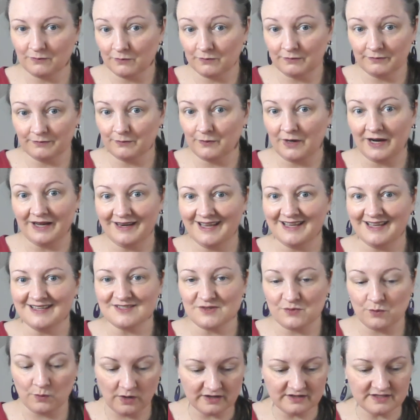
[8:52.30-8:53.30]
white
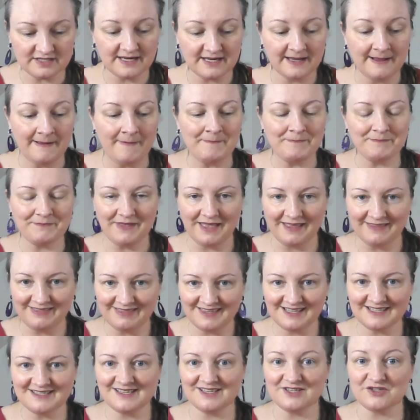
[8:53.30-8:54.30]
hats want. And
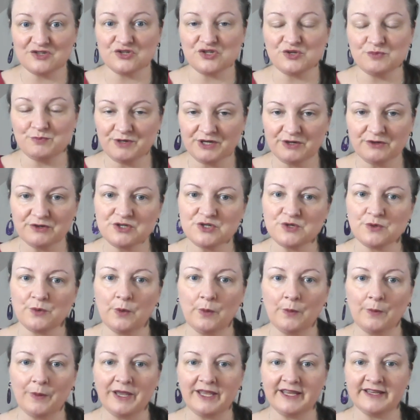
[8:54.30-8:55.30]
this is a
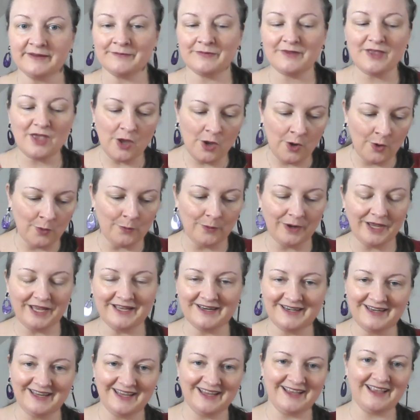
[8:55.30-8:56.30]
spiritual
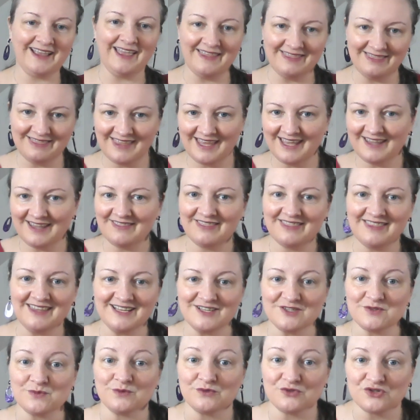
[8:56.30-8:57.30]
awakening, and then
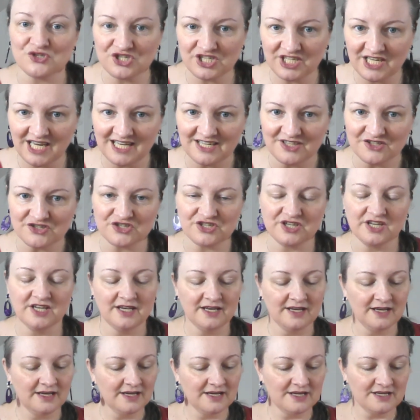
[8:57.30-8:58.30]
things will change.
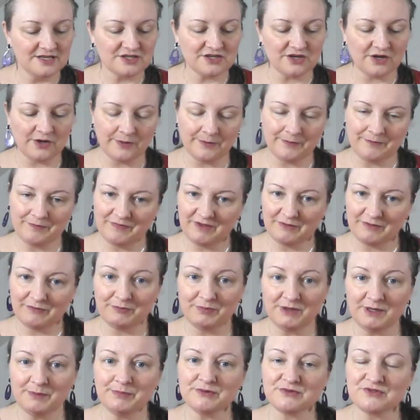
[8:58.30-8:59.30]
So
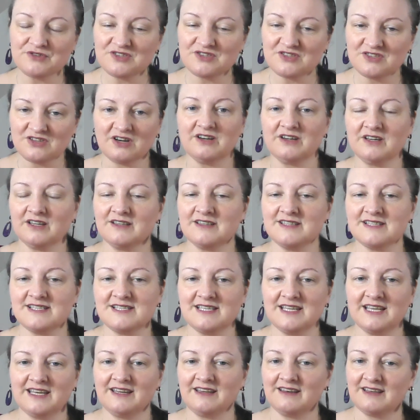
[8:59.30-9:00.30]
people start
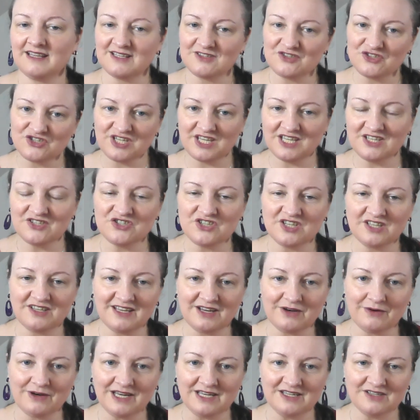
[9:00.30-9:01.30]
understanding that changing
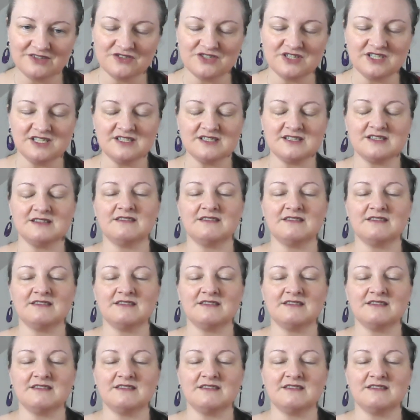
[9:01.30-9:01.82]
their energies,